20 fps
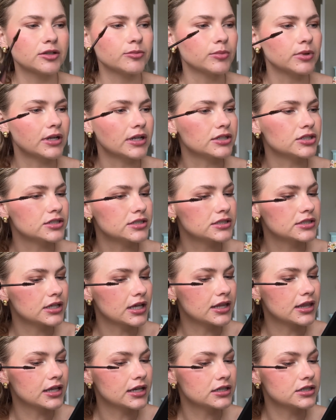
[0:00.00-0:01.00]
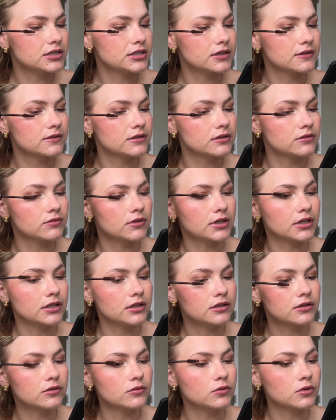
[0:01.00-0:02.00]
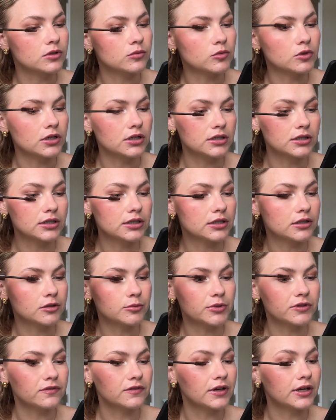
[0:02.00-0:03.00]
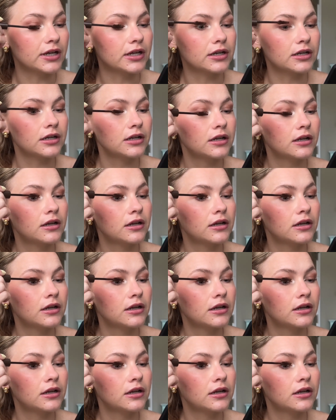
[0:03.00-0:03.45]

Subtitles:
but I think I just have to run it under warm water and it'll be fine.